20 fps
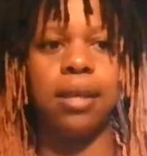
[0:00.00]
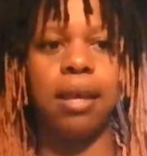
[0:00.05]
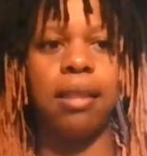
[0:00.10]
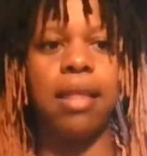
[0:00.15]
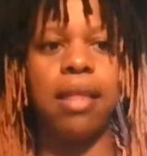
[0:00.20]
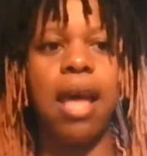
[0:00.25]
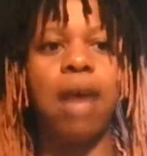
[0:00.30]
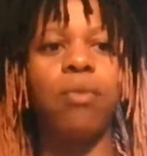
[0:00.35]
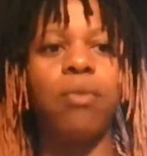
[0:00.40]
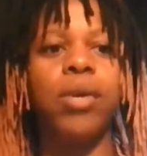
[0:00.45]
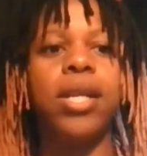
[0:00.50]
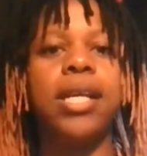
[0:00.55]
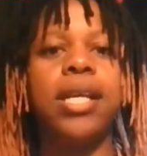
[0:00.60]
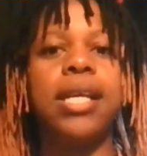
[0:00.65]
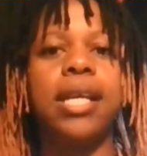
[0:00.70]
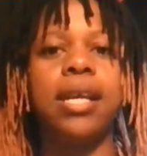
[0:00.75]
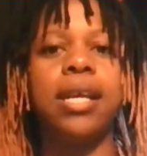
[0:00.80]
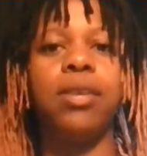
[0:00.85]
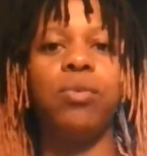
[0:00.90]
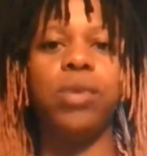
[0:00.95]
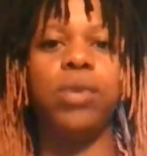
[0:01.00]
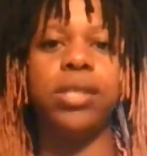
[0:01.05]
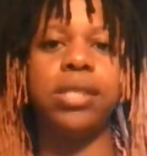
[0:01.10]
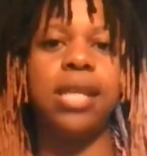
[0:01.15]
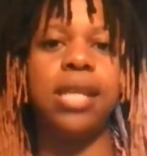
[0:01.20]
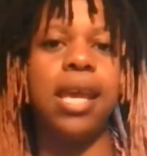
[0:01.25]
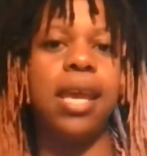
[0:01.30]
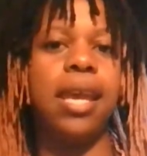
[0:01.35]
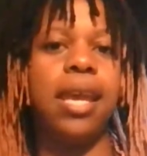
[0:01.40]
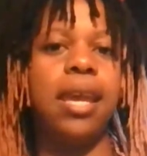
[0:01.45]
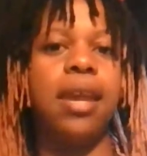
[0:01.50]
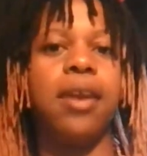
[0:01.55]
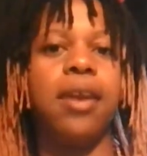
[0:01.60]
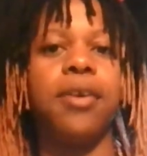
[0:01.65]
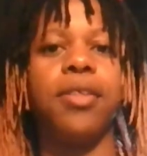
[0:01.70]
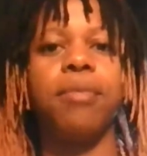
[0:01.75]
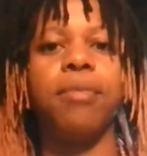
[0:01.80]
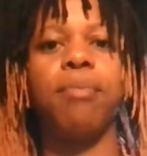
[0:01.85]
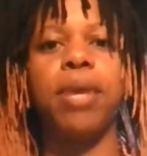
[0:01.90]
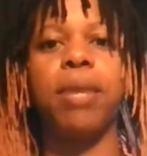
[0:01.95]
that one again was taking care
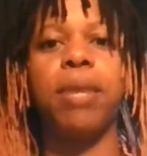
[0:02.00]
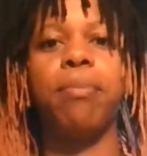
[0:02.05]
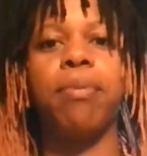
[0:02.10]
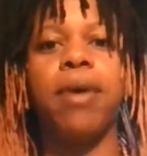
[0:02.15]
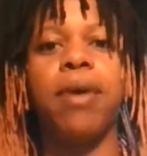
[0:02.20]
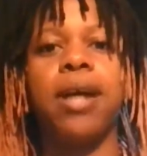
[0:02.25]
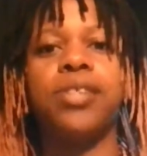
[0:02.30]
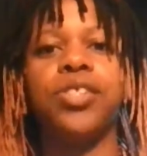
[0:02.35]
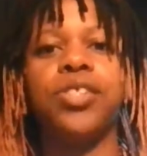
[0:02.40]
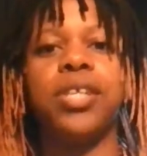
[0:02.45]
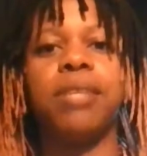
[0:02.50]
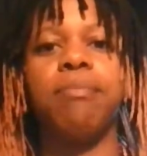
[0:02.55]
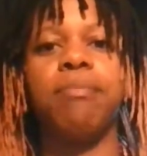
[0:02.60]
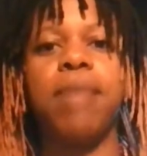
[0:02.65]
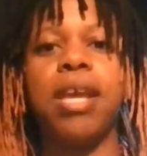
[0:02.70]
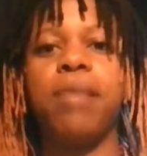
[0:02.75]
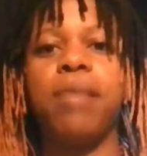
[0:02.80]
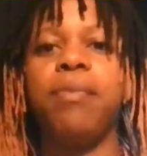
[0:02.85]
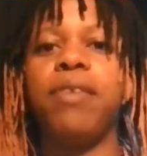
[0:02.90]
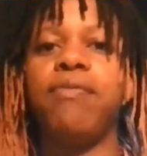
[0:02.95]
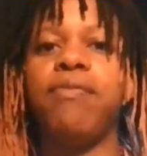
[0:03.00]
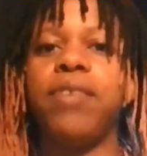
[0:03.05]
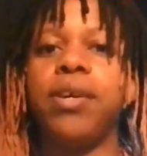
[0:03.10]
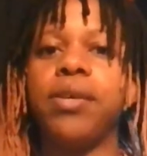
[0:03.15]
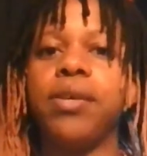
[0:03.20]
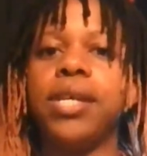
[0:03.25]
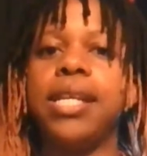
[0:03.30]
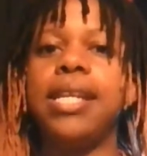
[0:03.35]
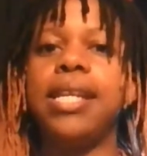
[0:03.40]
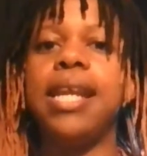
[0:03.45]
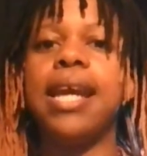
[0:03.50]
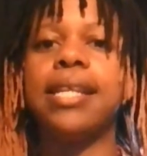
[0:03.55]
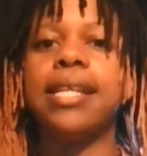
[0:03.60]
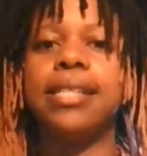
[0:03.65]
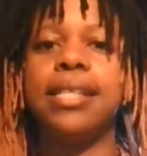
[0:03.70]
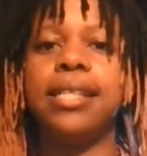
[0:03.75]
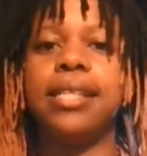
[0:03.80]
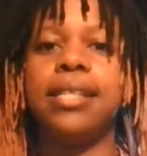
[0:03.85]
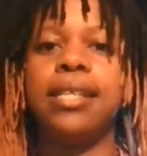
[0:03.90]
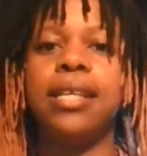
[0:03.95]
of the big project made me feel
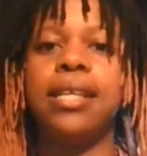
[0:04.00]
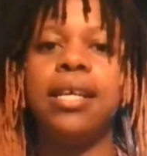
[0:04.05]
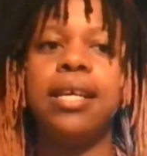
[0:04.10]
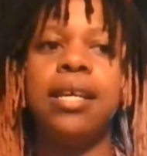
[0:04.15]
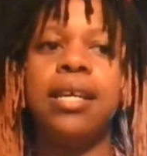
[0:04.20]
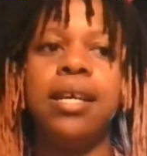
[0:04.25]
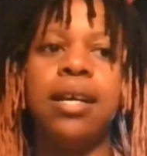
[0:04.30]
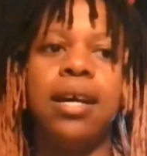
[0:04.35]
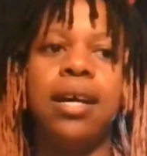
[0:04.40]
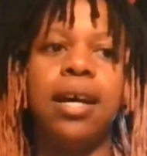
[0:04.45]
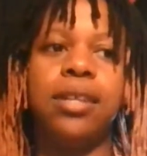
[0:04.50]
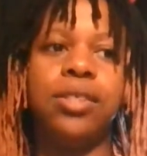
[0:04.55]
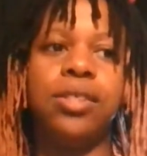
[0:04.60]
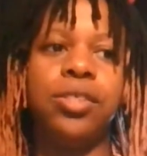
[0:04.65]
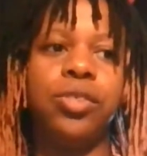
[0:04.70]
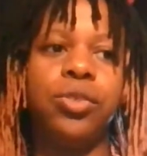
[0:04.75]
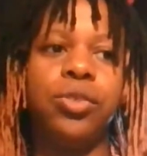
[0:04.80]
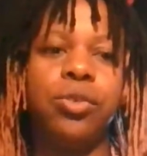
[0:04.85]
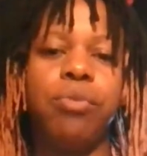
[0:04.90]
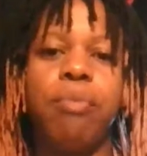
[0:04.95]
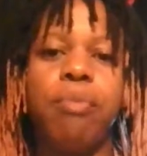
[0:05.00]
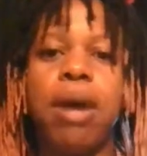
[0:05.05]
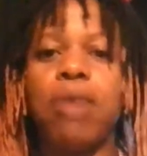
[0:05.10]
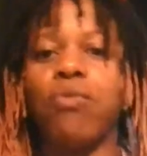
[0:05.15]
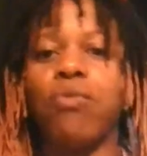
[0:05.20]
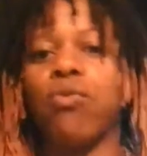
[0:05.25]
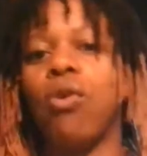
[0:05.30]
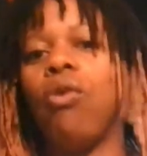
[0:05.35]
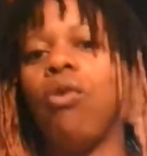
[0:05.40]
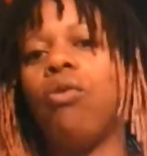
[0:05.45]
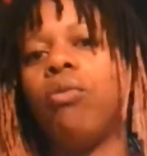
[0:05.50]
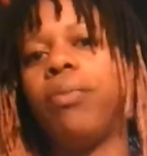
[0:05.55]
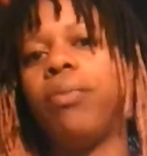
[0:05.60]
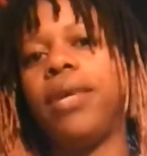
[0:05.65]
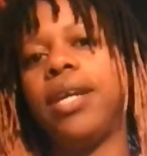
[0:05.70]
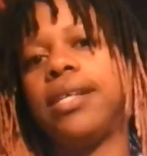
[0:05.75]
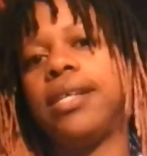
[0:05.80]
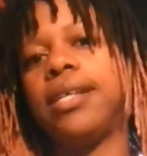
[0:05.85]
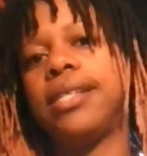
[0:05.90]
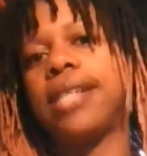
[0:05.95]
connected to my role
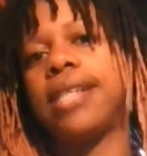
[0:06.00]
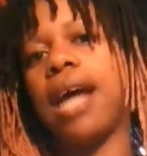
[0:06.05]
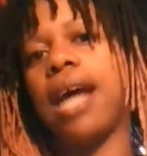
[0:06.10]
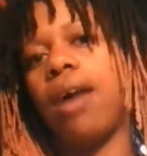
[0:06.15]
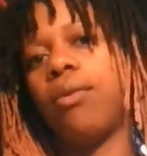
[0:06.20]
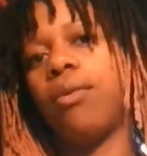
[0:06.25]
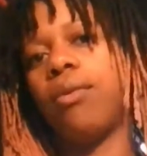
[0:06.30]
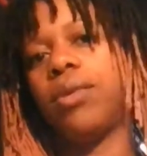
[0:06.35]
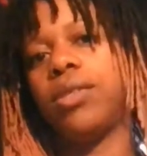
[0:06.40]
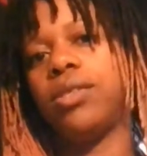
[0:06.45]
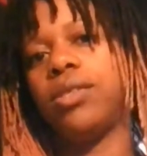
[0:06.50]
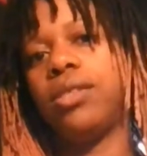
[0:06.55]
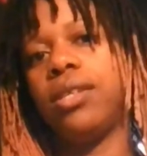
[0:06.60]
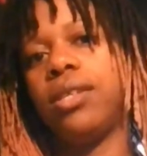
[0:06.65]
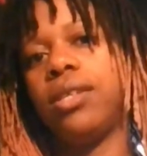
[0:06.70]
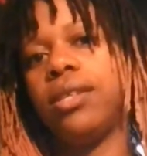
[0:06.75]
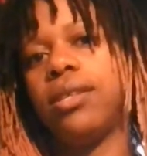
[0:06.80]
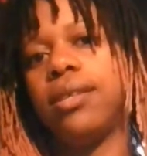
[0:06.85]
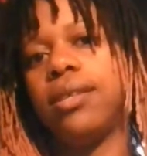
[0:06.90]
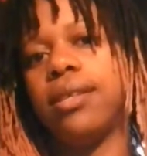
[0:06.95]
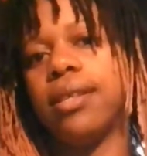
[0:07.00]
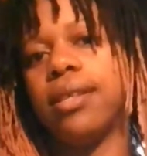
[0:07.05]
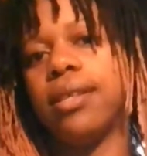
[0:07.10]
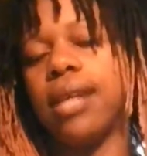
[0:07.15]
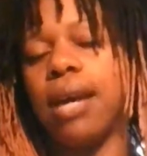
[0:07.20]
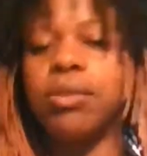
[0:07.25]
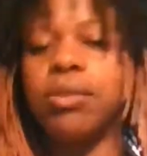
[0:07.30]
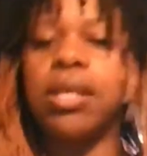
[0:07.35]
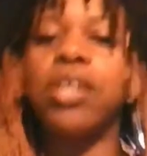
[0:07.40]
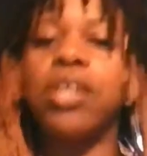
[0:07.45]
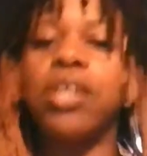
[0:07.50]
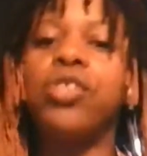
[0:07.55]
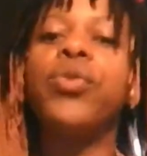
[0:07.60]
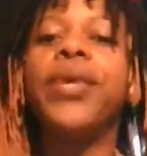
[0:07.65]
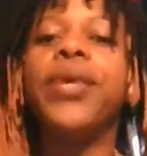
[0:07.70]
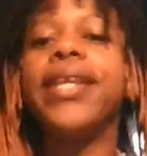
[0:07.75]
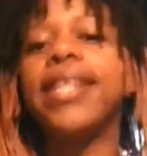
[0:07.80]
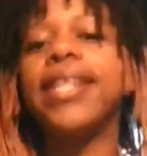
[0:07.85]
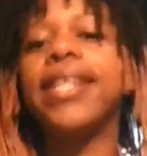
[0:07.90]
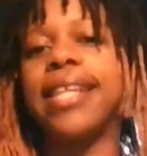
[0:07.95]
because I was like
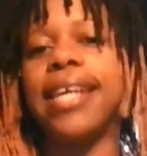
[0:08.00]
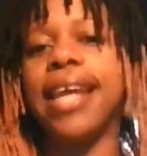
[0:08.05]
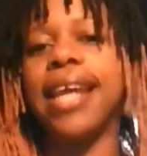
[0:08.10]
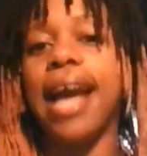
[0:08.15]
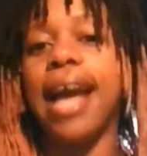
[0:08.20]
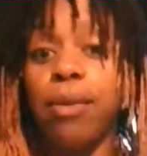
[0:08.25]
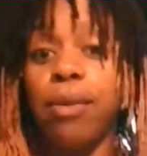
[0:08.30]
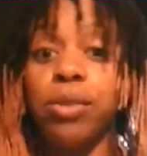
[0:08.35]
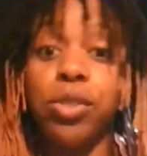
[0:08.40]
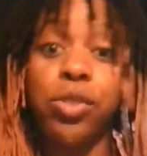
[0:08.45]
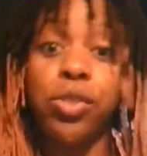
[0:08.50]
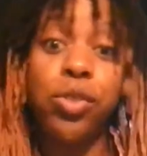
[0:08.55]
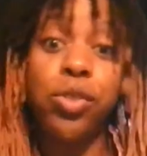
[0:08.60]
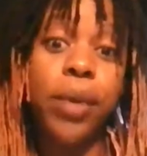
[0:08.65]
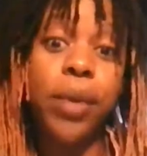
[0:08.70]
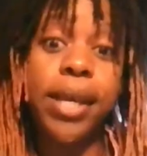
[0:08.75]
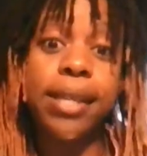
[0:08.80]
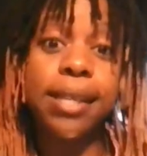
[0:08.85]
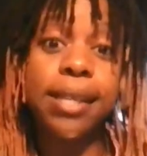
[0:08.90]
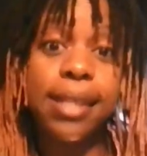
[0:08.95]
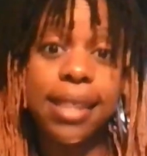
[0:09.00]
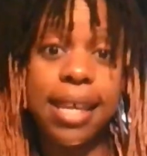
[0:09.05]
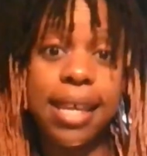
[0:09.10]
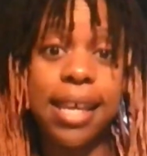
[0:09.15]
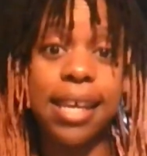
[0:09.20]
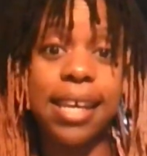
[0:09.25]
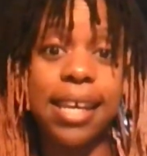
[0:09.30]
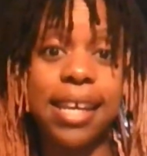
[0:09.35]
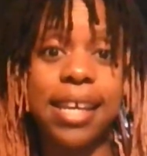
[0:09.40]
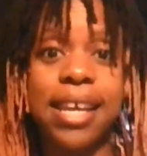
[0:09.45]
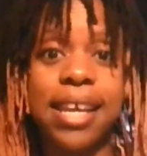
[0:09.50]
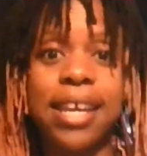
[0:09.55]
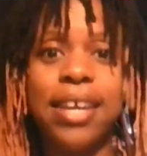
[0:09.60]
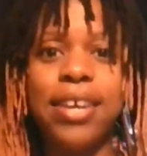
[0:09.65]
doing the thing. I was doing the thing.